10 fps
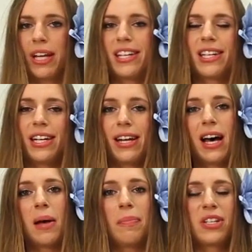blended it
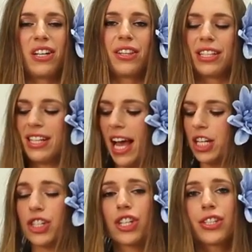up till the
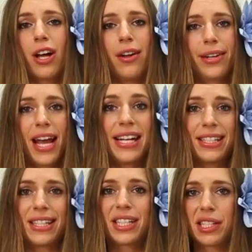texture is all
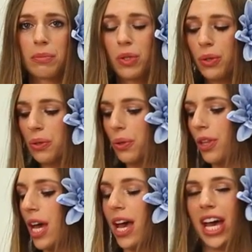nice and
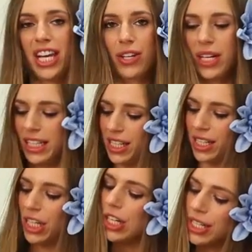smooth and you can
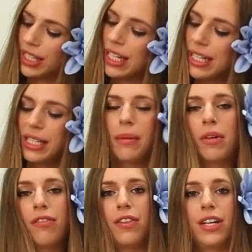still see some
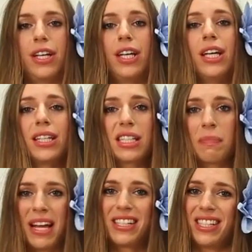of the
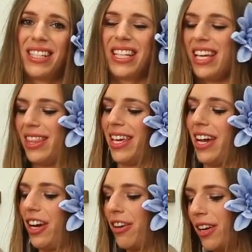spices in
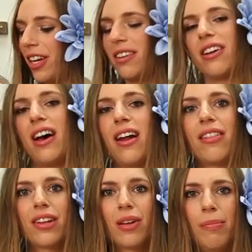there to add
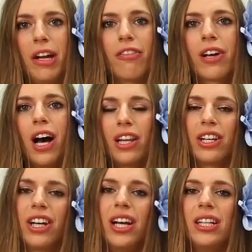a little bit of color
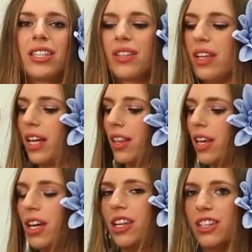and so that
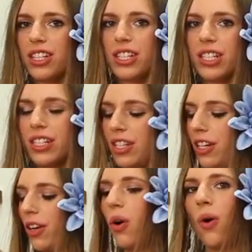there's
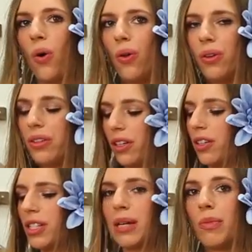they're whole
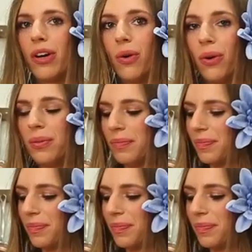or some whole.